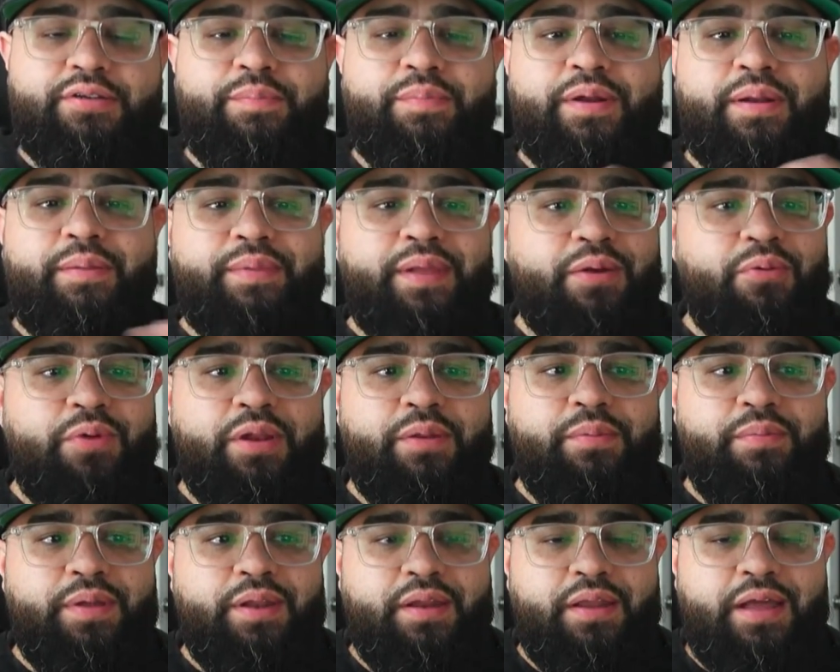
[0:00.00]
But I'm like, wait a
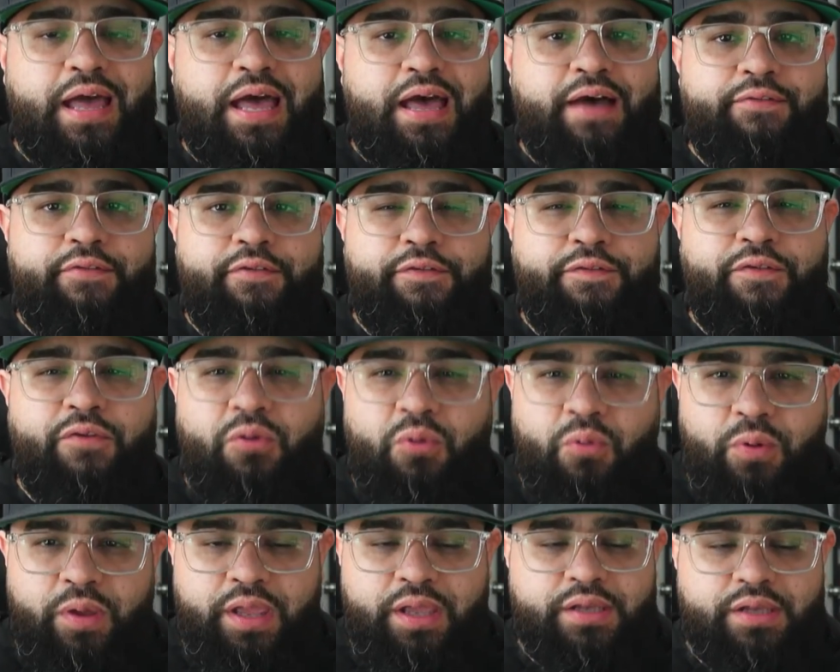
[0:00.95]
minute, I have a full
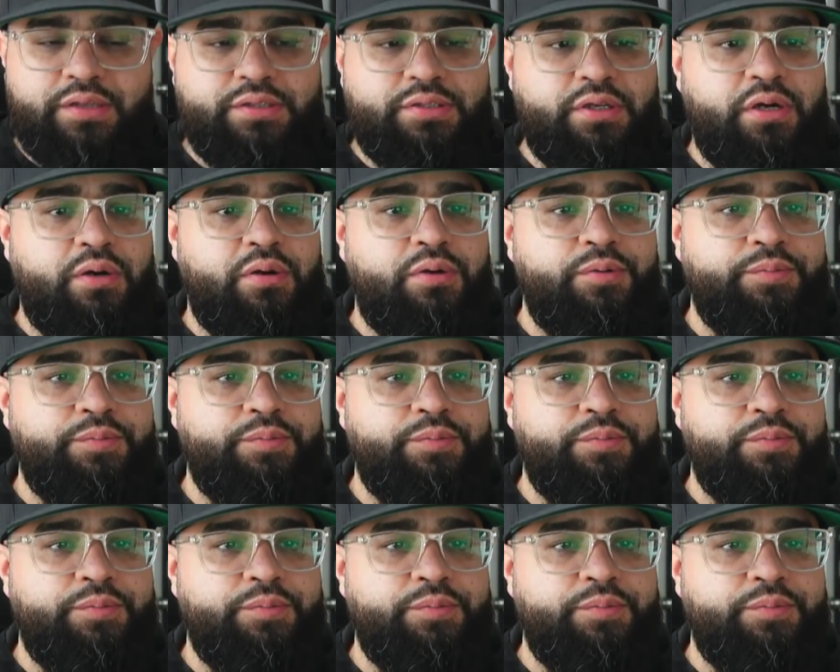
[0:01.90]
week. So